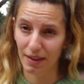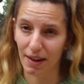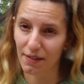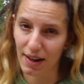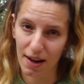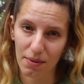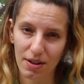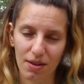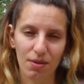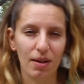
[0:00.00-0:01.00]
the other day,
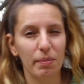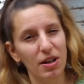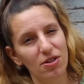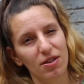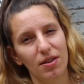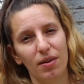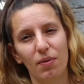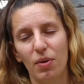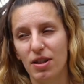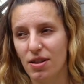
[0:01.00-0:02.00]
which I thought I'd mention,
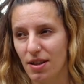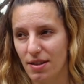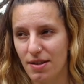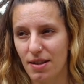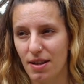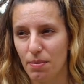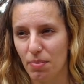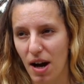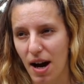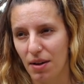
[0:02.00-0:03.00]
which is this
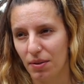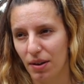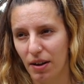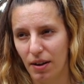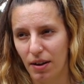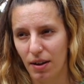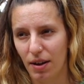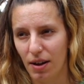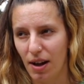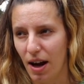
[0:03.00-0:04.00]
brown
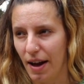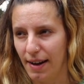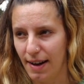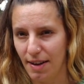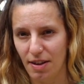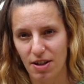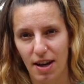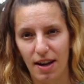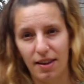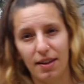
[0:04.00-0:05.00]
uh, leather
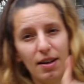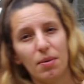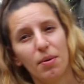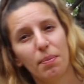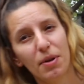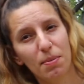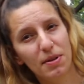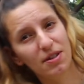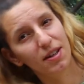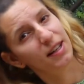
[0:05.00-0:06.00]
chair that I will put a
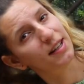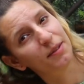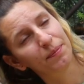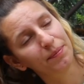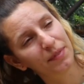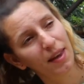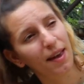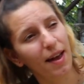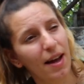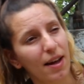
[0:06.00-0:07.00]
picture here.
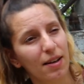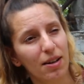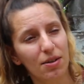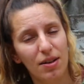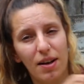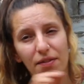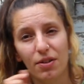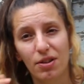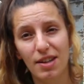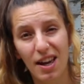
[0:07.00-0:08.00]
And I got that
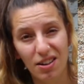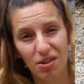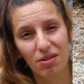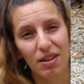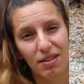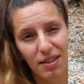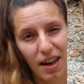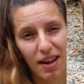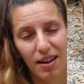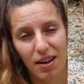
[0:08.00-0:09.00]
for ten euros
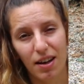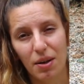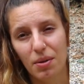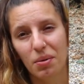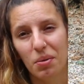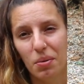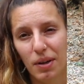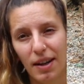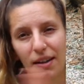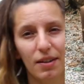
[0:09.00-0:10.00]
at our local
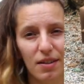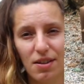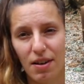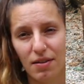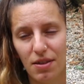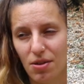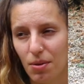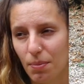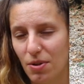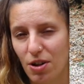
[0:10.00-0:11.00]
like charity
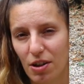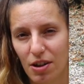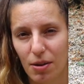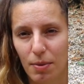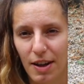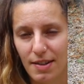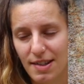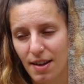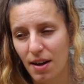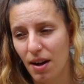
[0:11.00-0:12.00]
shop, junkyard place,
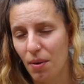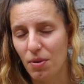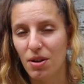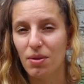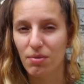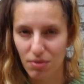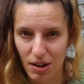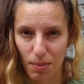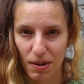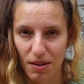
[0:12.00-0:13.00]
which I was
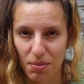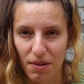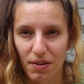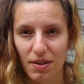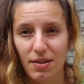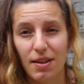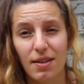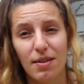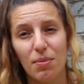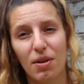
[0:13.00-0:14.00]
really pleased with because
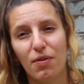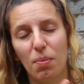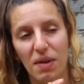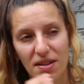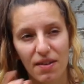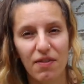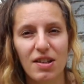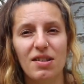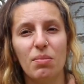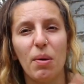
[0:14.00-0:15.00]
it's a wonderful piece. It
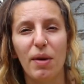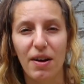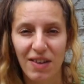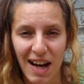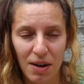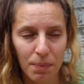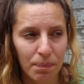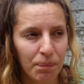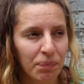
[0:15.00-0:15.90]
fits in where we live now,